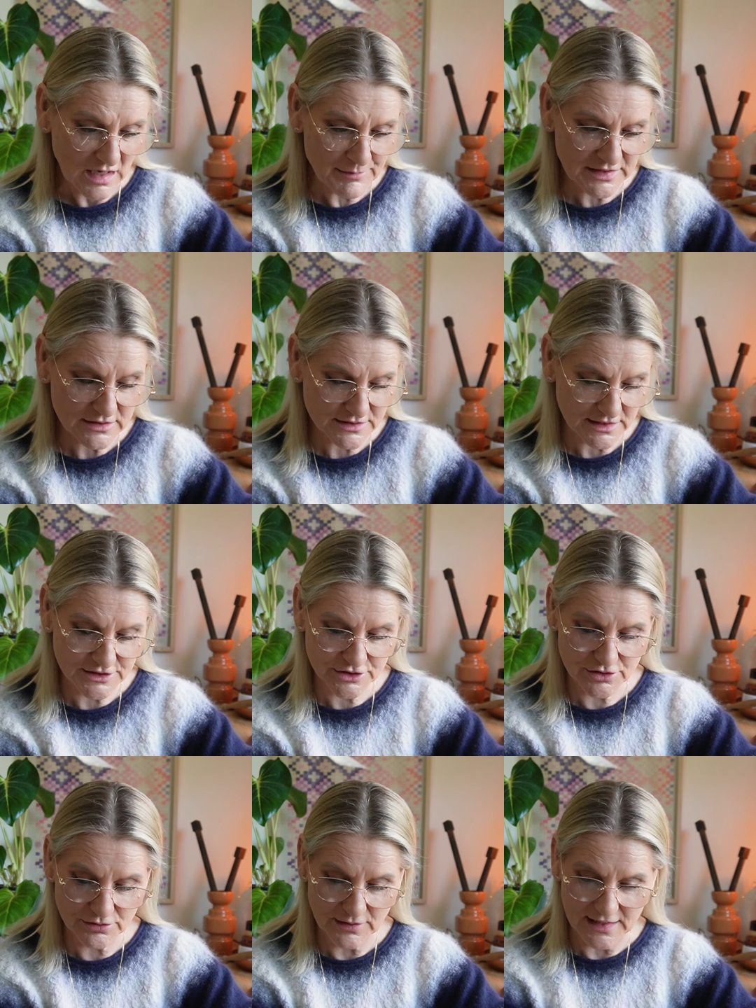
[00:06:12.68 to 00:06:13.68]
Because I
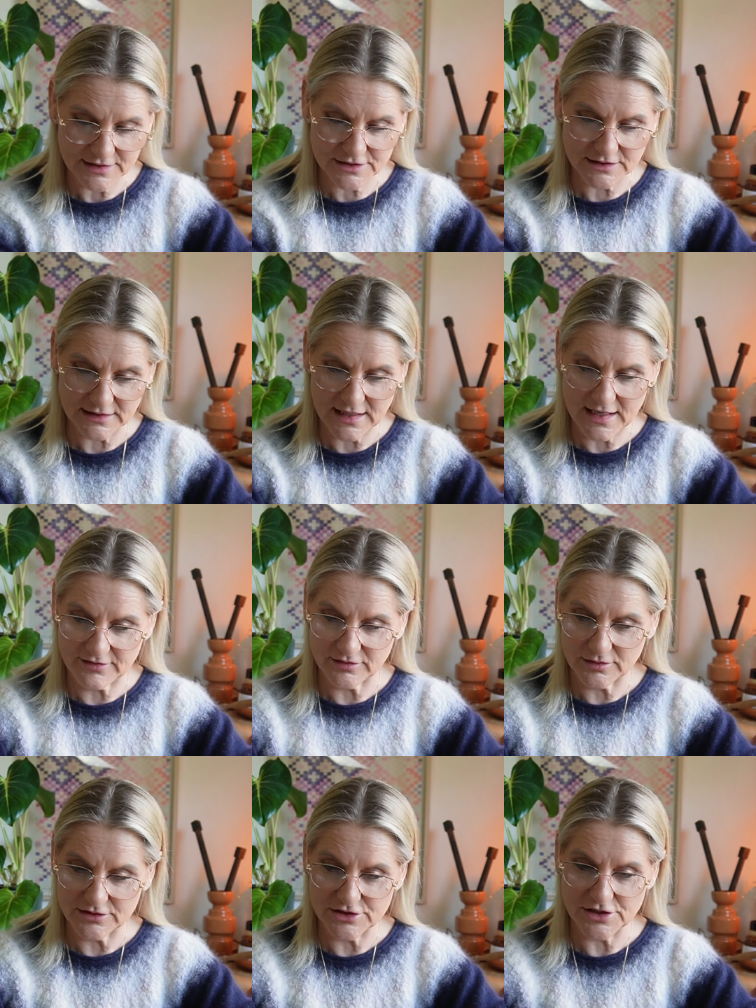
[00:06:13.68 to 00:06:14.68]
do actually have
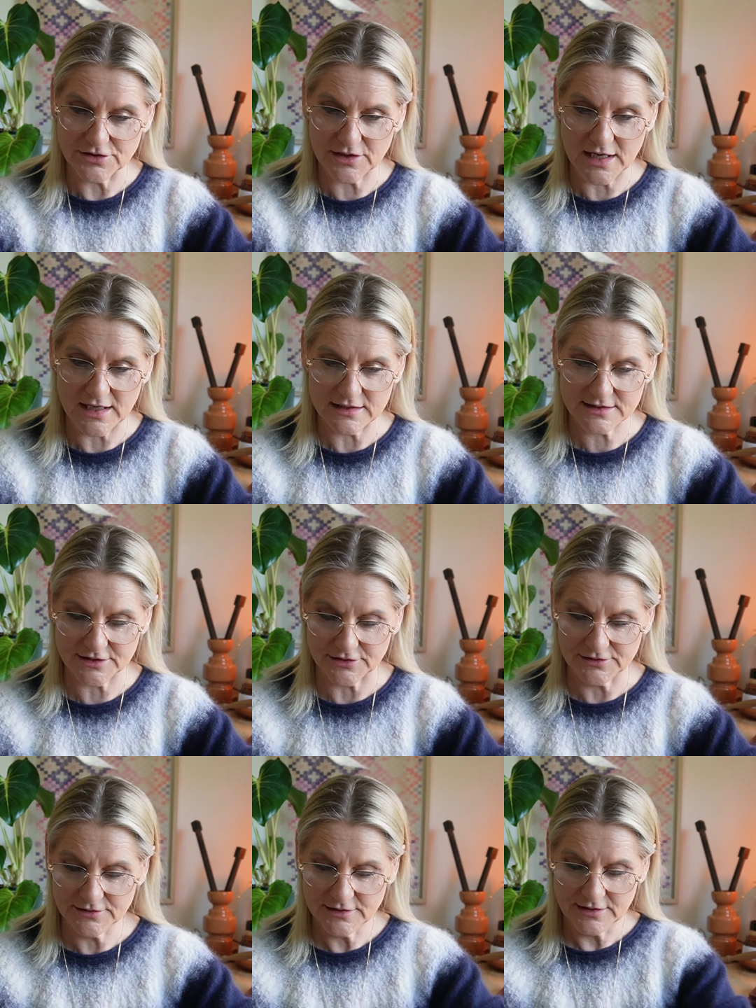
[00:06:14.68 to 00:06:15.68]
a new cast on
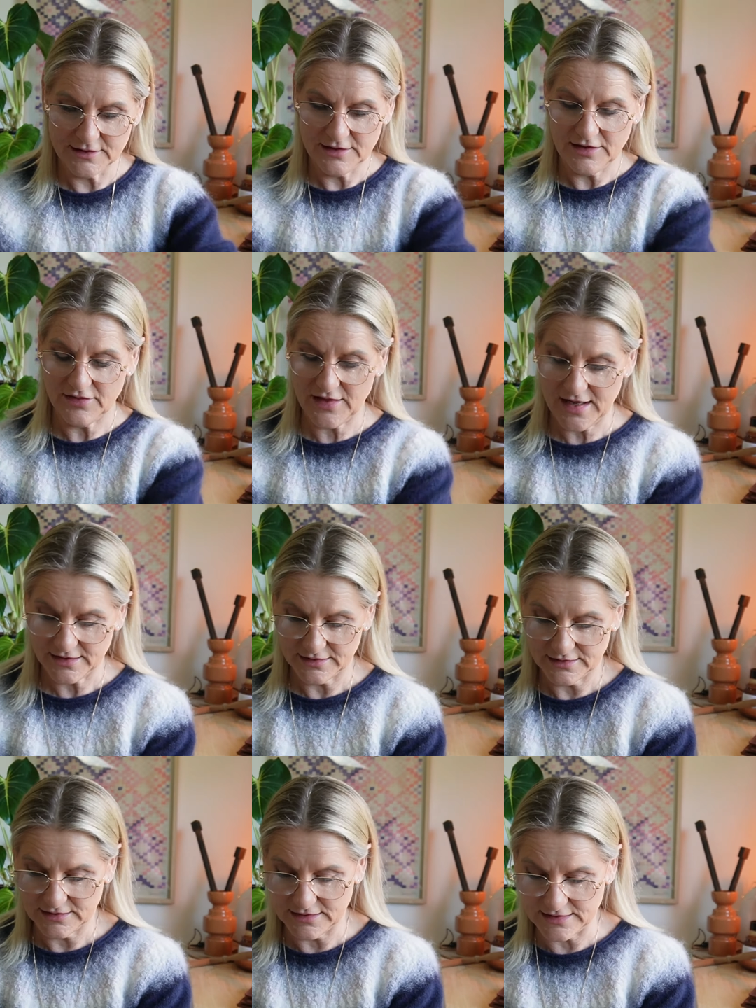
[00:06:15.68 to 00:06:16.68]
that
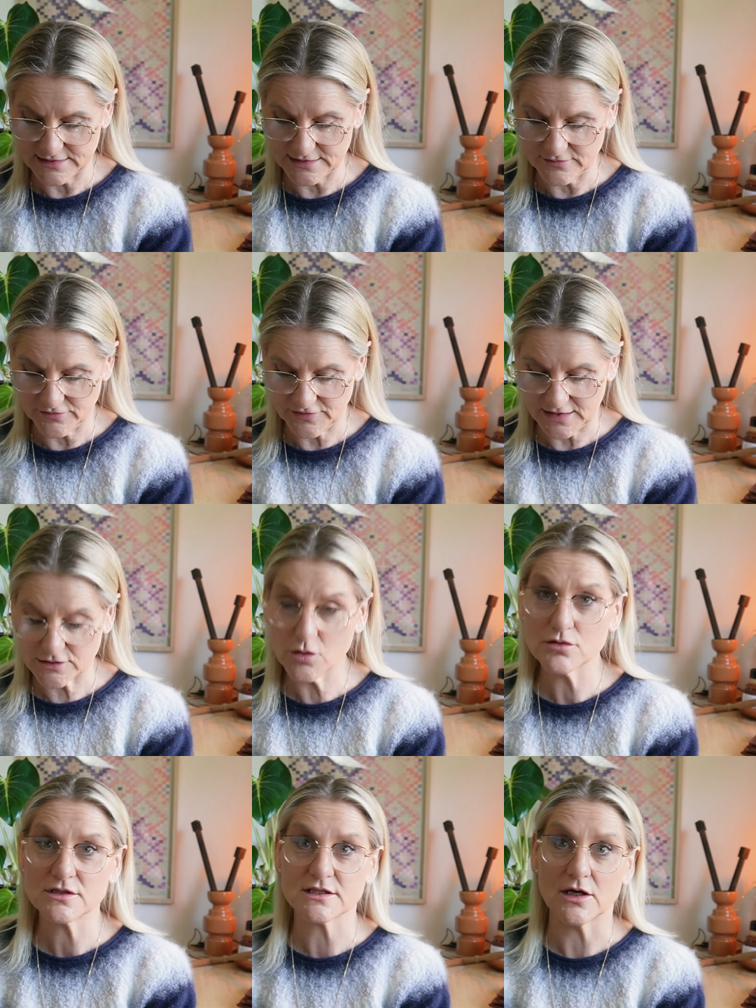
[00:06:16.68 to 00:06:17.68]
is in fact
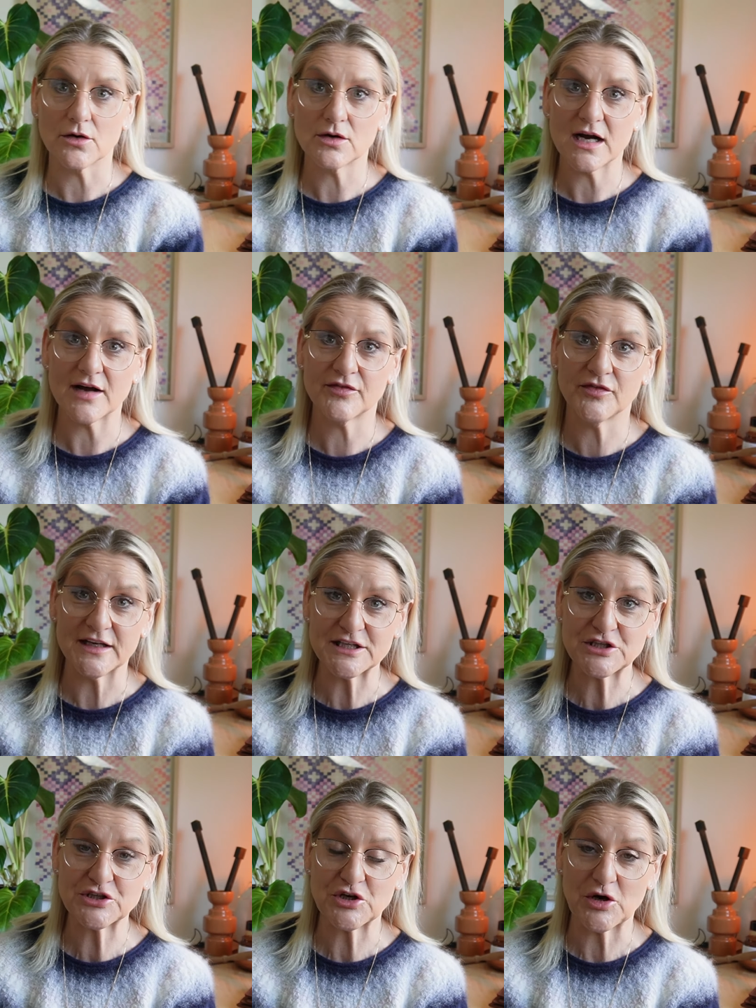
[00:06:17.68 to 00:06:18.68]
also a
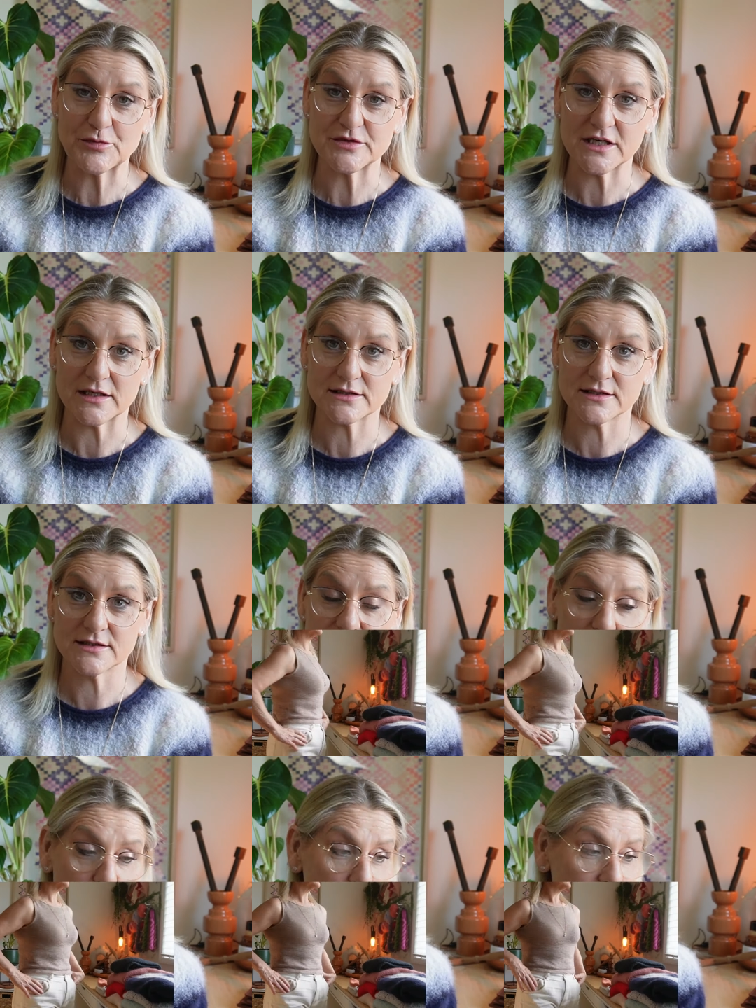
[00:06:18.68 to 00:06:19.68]
finished object.
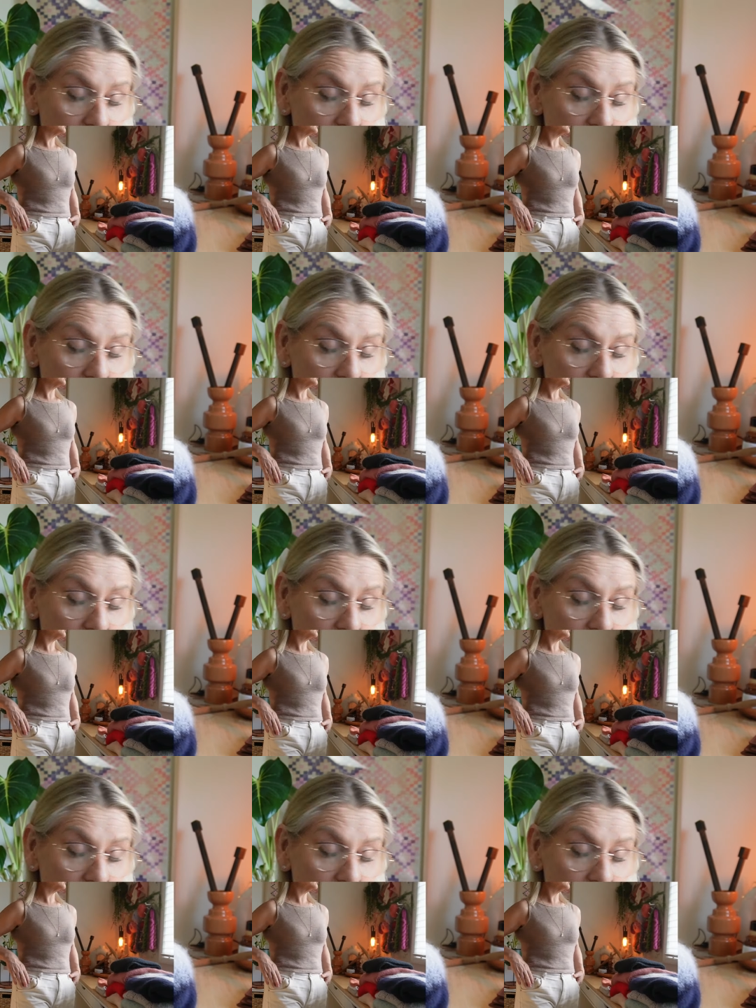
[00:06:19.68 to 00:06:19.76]
So, well,